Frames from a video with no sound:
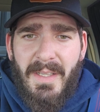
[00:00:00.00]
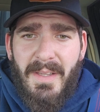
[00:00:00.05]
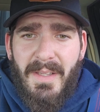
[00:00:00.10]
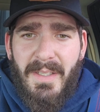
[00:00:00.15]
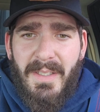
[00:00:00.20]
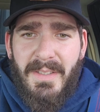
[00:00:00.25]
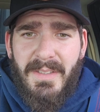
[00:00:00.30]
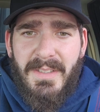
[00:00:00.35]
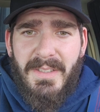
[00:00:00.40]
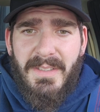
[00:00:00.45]

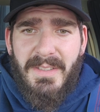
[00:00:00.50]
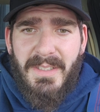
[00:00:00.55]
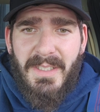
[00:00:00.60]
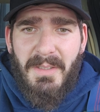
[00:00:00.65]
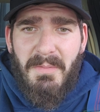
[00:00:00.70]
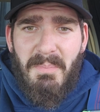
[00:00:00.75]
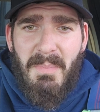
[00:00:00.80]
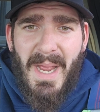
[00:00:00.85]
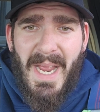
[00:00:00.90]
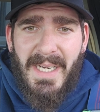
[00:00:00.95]
They didn't
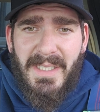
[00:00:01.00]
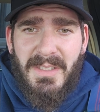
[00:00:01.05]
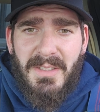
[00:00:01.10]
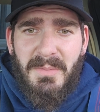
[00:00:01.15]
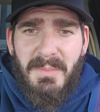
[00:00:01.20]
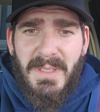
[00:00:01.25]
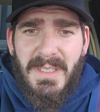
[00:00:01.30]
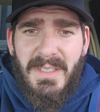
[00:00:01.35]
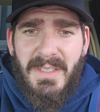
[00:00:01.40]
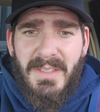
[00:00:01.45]
get back
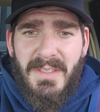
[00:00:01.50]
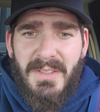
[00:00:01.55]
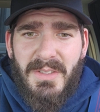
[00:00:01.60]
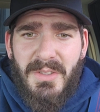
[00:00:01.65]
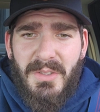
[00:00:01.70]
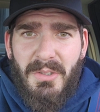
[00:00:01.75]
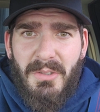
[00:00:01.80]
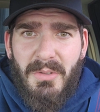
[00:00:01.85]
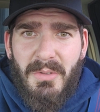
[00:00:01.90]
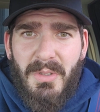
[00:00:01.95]
to me,
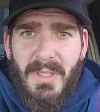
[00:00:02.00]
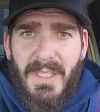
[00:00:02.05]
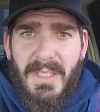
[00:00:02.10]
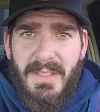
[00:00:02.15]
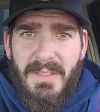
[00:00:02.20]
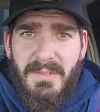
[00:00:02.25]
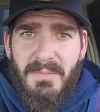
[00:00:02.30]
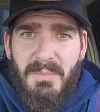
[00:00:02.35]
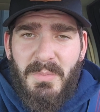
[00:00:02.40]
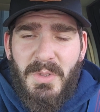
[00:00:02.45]
so
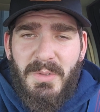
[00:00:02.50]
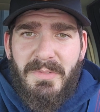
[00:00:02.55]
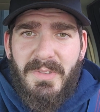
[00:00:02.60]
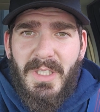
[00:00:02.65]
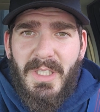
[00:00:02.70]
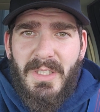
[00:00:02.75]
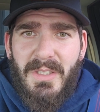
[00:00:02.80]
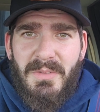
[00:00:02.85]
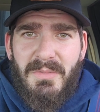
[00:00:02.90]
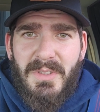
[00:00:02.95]
I moved
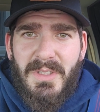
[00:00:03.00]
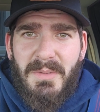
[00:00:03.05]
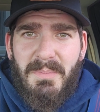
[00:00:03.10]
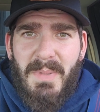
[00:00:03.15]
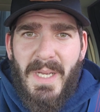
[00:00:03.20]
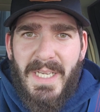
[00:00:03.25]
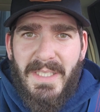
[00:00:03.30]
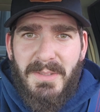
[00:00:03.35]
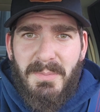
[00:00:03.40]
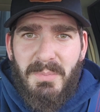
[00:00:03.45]
on with
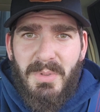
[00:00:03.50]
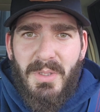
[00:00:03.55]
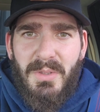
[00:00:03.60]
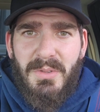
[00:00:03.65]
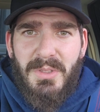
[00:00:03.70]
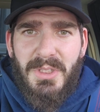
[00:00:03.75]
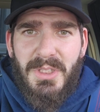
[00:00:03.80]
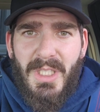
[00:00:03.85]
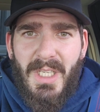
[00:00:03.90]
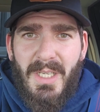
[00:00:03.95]
Bass
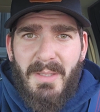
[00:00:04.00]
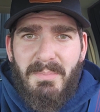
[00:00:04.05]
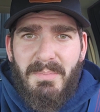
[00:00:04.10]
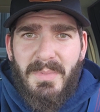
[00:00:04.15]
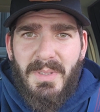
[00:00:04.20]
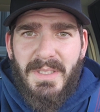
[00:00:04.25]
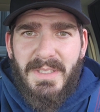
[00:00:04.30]
Pro Shop